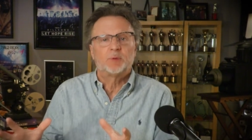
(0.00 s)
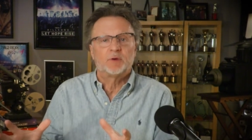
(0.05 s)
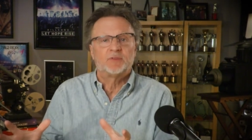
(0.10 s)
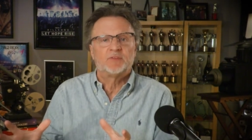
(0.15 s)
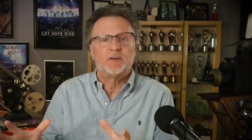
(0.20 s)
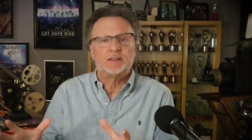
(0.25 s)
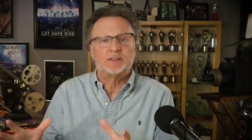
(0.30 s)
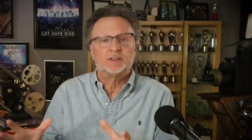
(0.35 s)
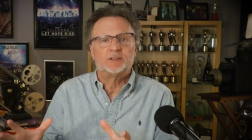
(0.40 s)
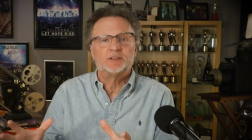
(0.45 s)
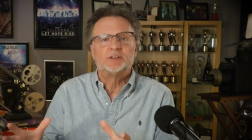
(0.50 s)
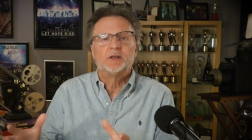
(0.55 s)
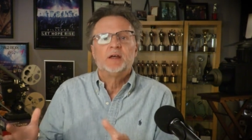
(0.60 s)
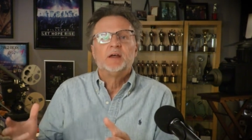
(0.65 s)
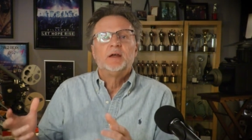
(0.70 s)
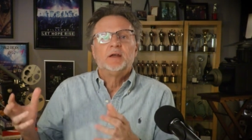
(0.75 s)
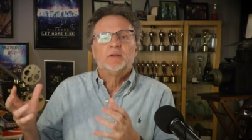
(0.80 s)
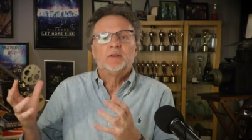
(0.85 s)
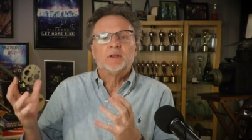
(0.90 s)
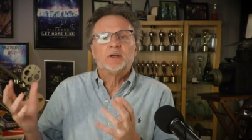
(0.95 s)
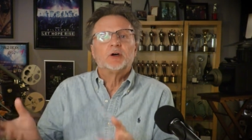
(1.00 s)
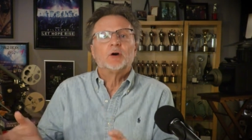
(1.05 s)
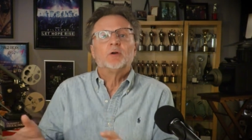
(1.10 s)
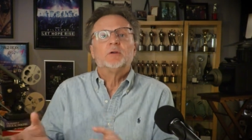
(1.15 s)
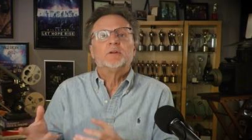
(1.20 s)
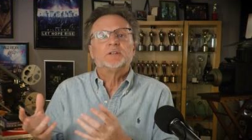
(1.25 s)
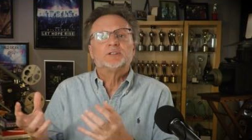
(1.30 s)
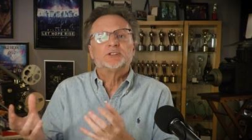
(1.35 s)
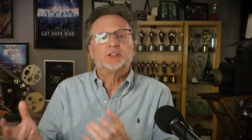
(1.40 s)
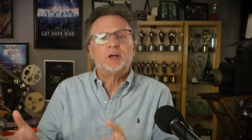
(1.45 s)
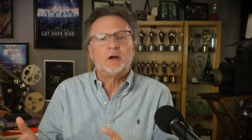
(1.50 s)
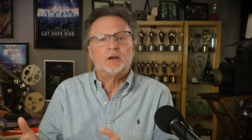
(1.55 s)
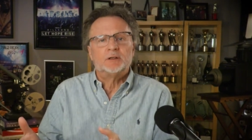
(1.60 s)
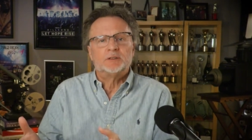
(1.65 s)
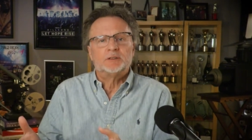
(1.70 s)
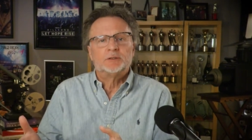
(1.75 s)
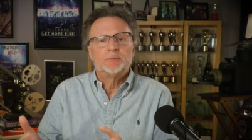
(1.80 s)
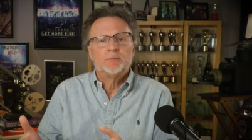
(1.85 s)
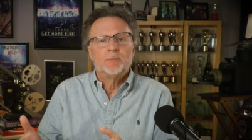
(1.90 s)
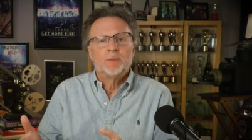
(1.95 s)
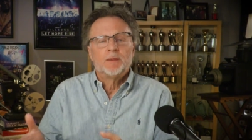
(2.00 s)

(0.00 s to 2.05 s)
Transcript: professors that go to their church.